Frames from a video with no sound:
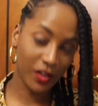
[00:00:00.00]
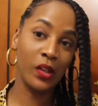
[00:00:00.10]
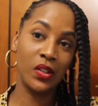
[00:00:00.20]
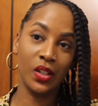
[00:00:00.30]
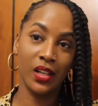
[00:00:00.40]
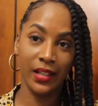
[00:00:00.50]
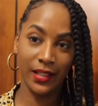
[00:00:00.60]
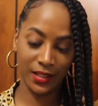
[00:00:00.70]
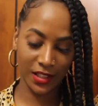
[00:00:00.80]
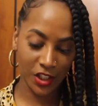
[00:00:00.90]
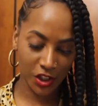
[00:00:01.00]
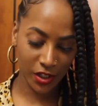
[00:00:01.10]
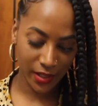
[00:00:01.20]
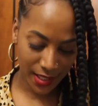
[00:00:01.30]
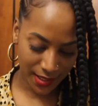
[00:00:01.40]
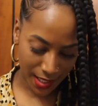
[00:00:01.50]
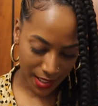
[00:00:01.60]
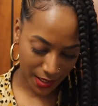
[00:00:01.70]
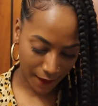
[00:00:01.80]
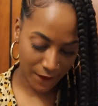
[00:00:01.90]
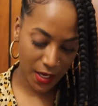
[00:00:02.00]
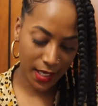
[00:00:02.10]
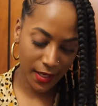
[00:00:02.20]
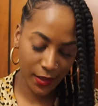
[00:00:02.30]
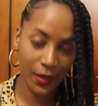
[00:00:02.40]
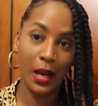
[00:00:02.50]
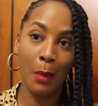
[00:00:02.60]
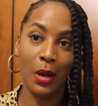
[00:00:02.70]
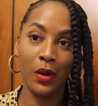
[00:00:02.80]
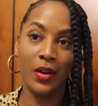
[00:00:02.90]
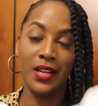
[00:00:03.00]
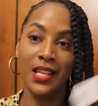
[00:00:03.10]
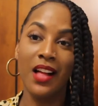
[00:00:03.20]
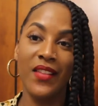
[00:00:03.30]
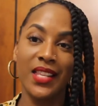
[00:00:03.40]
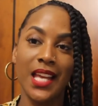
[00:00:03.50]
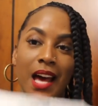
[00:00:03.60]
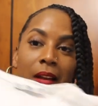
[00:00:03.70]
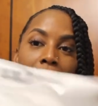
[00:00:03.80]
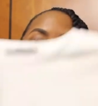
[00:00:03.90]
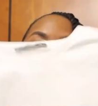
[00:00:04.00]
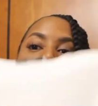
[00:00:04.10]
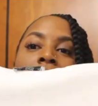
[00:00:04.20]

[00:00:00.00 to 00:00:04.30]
I also got this t-shirt that says feeling good about yourself at Zara.